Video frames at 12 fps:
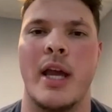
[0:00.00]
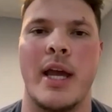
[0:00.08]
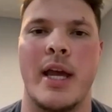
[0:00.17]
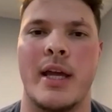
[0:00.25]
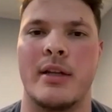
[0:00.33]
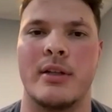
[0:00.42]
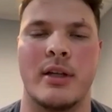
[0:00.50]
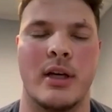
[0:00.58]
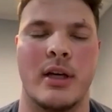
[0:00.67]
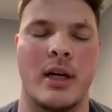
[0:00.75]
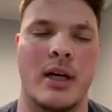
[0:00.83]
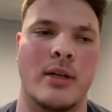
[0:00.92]
And,
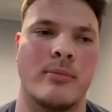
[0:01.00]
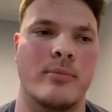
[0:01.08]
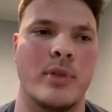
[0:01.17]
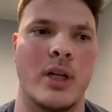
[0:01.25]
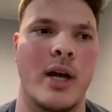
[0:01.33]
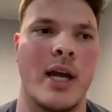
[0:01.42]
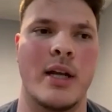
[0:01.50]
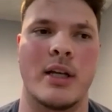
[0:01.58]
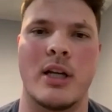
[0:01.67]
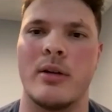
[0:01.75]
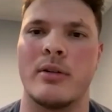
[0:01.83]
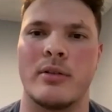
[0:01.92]
I
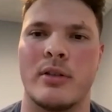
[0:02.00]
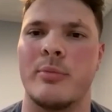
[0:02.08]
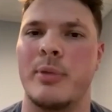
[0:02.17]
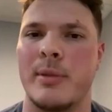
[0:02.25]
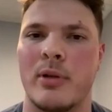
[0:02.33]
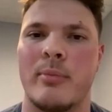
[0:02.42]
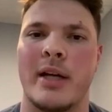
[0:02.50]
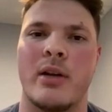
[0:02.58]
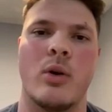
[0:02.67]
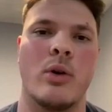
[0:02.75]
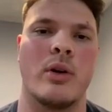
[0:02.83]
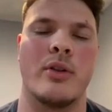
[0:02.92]
had good people in my
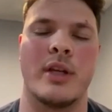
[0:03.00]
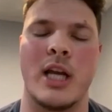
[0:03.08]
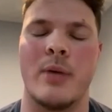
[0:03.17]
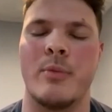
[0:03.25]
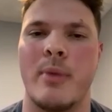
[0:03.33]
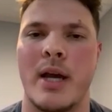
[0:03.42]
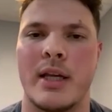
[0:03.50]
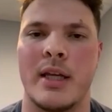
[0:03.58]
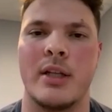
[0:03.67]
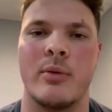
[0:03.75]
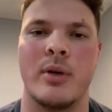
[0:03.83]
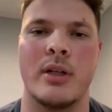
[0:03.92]
corner that got me back
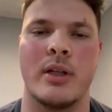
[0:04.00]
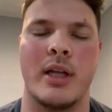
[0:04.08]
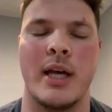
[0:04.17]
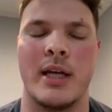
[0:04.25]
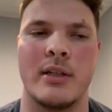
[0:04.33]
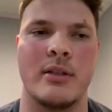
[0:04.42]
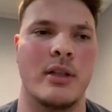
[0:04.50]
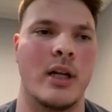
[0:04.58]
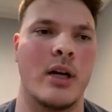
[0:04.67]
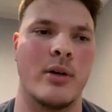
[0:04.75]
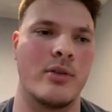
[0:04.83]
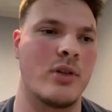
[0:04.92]
into it. And, it
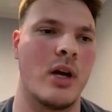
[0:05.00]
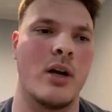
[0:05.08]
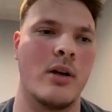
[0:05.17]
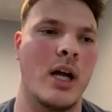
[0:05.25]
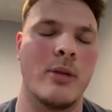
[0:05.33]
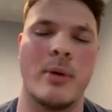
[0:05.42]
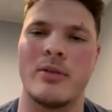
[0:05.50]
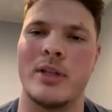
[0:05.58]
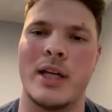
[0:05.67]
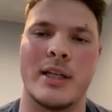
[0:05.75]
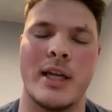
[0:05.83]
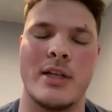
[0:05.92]
was all about
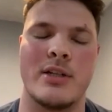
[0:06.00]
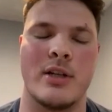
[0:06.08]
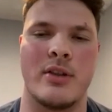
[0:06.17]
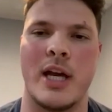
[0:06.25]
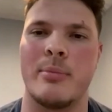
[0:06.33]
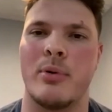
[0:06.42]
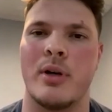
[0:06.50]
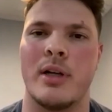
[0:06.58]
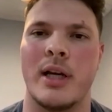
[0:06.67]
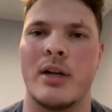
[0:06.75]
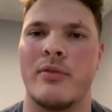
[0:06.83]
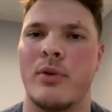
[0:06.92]
dedication at that point.
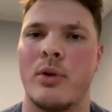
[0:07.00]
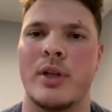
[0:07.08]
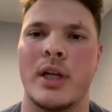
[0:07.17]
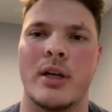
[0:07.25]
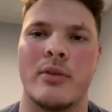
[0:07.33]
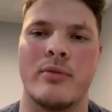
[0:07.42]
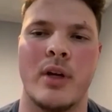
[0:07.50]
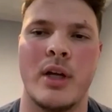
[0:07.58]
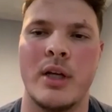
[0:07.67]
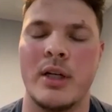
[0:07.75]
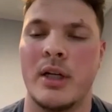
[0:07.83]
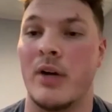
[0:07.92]
I had a full year
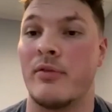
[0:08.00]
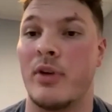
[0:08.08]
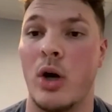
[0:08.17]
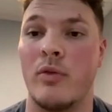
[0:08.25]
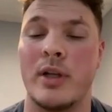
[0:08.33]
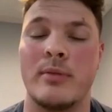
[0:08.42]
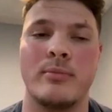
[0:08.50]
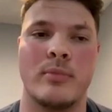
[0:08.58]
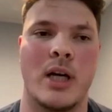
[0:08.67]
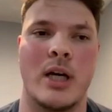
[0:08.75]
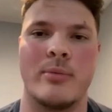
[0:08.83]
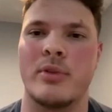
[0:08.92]
of COVID,
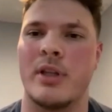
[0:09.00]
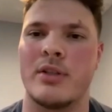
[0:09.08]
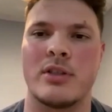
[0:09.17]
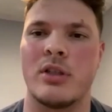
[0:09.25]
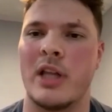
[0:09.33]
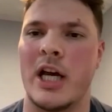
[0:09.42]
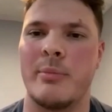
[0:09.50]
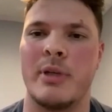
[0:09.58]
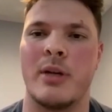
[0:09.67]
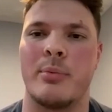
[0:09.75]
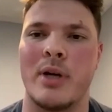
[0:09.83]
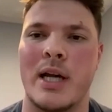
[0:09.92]
so that just allowed me
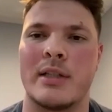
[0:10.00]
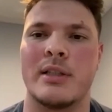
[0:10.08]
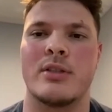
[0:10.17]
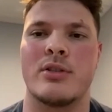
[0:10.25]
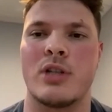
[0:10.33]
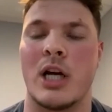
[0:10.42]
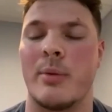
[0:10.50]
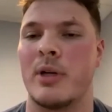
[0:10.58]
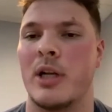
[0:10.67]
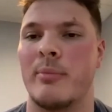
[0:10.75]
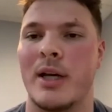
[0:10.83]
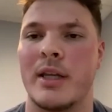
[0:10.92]
to practice,
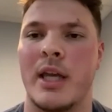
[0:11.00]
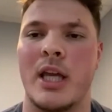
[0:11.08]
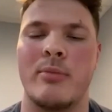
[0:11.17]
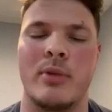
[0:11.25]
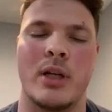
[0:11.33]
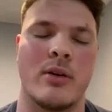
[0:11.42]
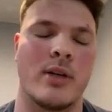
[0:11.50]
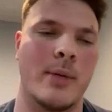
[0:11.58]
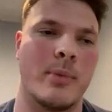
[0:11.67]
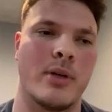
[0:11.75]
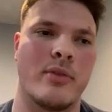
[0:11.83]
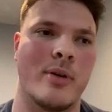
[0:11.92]
sharpen up my game,
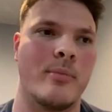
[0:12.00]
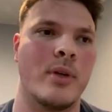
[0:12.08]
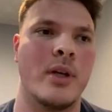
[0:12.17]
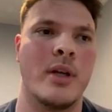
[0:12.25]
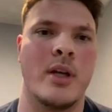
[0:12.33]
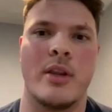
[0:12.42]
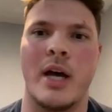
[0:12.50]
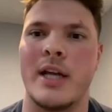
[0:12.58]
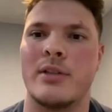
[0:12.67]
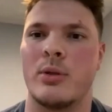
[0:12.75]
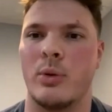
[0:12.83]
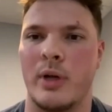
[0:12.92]
coming from the
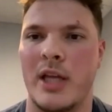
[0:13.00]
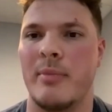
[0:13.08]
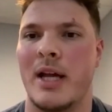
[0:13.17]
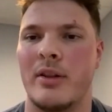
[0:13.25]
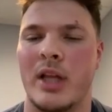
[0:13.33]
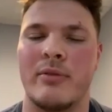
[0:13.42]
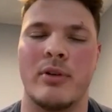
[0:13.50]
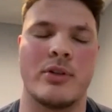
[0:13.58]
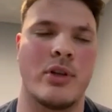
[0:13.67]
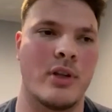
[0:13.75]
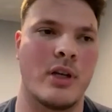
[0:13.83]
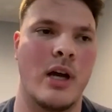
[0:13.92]
high school 8-man level
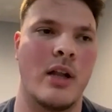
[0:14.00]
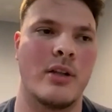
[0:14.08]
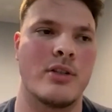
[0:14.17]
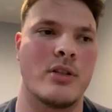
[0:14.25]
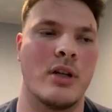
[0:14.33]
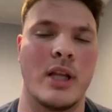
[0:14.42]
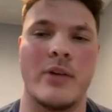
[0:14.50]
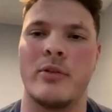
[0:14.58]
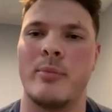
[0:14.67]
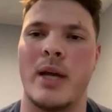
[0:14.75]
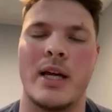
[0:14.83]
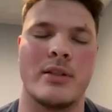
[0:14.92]
to the college
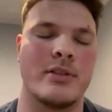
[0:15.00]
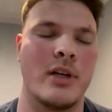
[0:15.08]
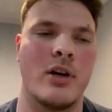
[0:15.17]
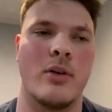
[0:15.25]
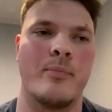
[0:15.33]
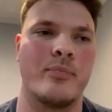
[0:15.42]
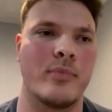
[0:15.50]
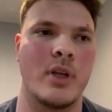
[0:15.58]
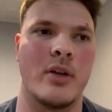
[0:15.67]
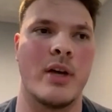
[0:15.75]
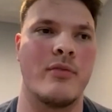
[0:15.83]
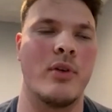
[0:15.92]
11-man. So,
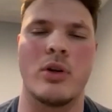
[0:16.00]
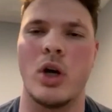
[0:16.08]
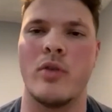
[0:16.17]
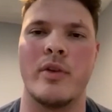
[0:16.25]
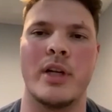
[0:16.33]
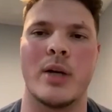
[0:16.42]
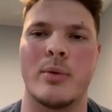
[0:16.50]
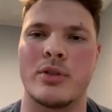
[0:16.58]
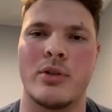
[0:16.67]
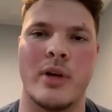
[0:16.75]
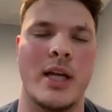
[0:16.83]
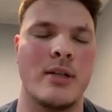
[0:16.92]
that full COVID year was
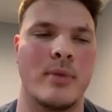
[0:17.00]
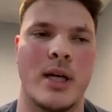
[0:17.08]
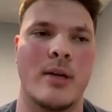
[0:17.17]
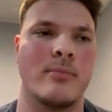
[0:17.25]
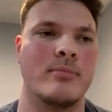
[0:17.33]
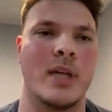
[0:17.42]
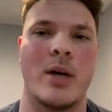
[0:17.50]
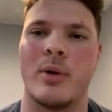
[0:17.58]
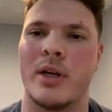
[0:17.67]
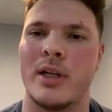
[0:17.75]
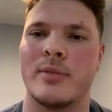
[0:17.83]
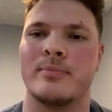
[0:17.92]
great. And now we're
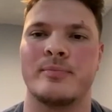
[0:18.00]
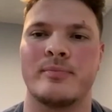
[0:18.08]
here.